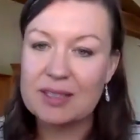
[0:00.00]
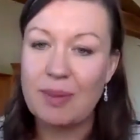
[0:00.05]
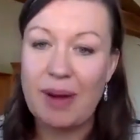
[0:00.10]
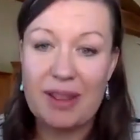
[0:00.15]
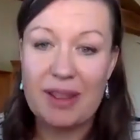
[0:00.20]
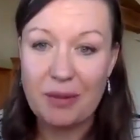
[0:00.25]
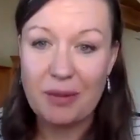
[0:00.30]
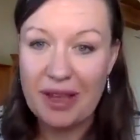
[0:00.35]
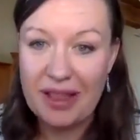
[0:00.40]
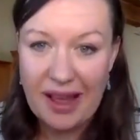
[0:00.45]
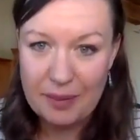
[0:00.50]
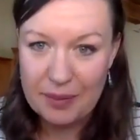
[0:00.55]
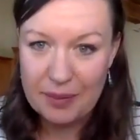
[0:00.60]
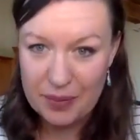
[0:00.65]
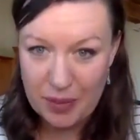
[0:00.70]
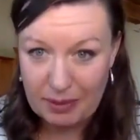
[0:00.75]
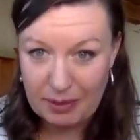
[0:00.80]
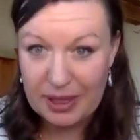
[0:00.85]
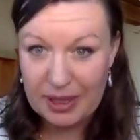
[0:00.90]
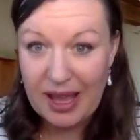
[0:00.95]
By the way, that
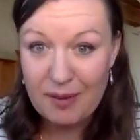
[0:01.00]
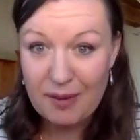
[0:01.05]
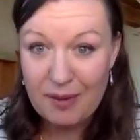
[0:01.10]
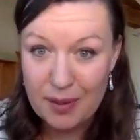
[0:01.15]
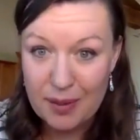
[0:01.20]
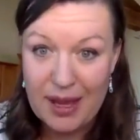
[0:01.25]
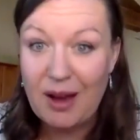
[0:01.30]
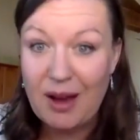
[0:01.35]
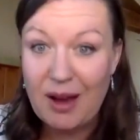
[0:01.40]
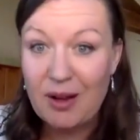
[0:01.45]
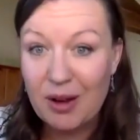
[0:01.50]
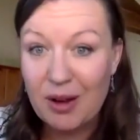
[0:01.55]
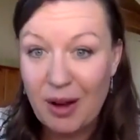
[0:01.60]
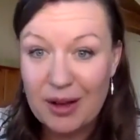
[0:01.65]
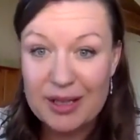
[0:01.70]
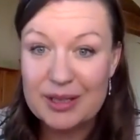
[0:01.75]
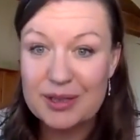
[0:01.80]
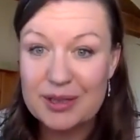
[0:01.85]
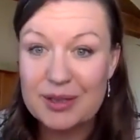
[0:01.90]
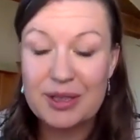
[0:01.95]
probably came from the alcohol
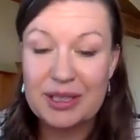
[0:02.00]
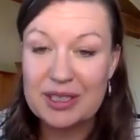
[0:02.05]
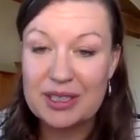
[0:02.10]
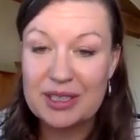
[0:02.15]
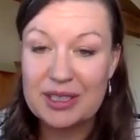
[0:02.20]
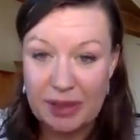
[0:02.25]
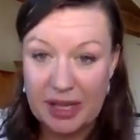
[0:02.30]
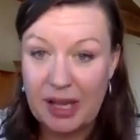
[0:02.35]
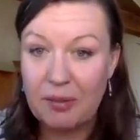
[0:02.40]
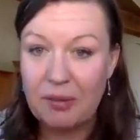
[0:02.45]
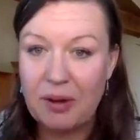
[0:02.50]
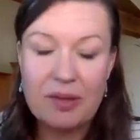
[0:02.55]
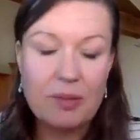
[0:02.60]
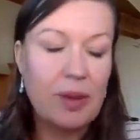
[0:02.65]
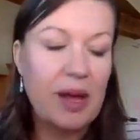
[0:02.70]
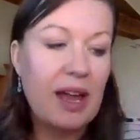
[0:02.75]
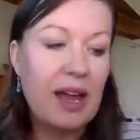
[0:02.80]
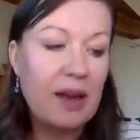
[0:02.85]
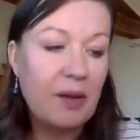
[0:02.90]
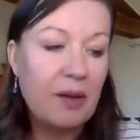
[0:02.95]
industry to begin with.
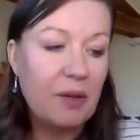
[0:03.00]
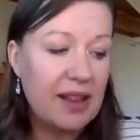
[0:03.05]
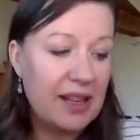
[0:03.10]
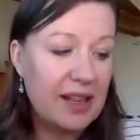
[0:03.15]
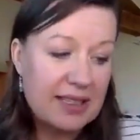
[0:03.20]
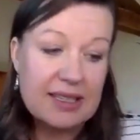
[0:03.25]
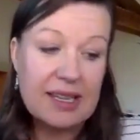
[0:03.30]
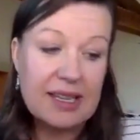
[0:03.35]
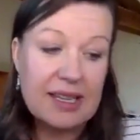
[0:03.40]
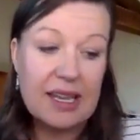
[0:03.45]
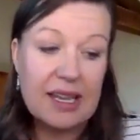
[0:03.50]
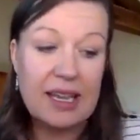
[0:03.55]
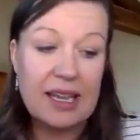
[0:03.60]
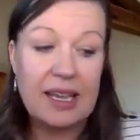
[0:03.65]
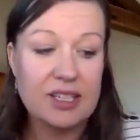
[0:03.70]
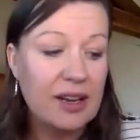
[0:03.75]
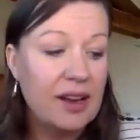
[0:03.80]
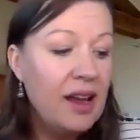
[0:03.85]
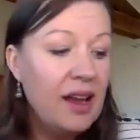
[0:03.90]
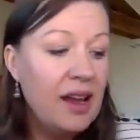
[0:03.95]
But anyway, that's a
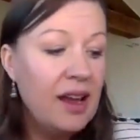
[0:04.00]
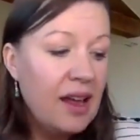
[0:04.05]
tangent.